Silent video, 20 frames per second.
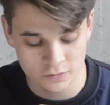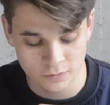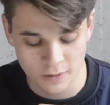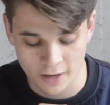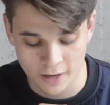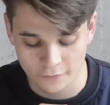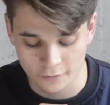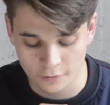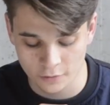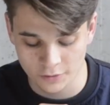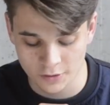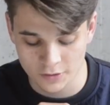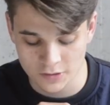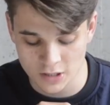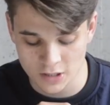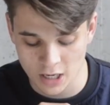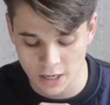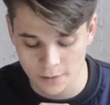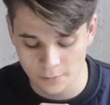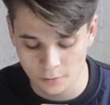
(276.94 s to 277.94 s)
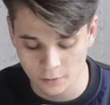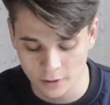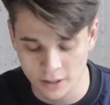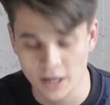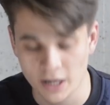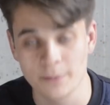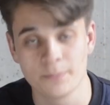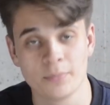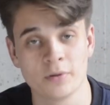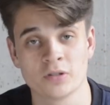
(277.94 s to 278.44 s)
we have here on the table, and
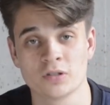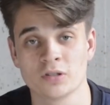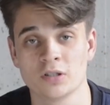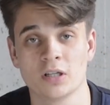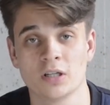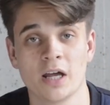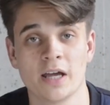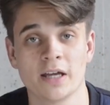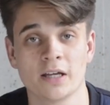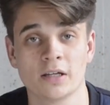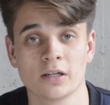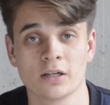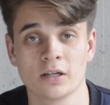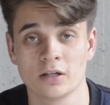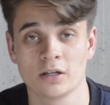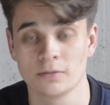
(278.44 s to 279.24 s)
I personally like